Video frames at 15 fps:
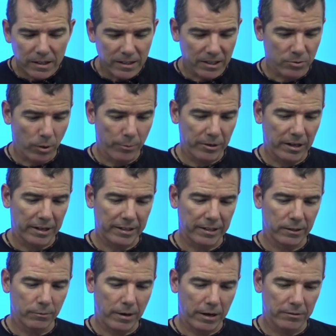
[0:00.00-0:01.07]
That's why we got to
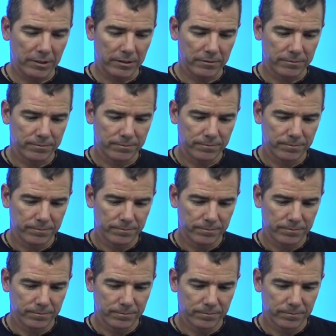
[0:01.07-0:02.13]
get around it.
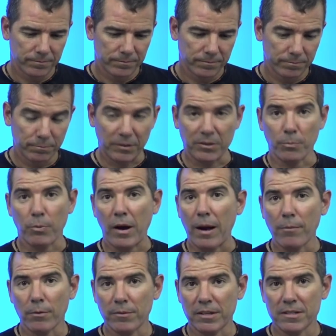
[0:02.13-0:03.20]
But the
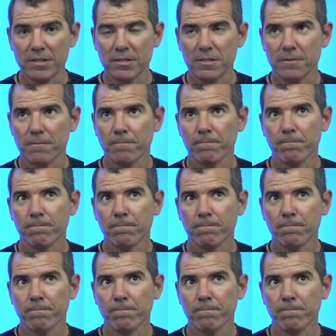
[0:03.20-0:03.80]
problem is,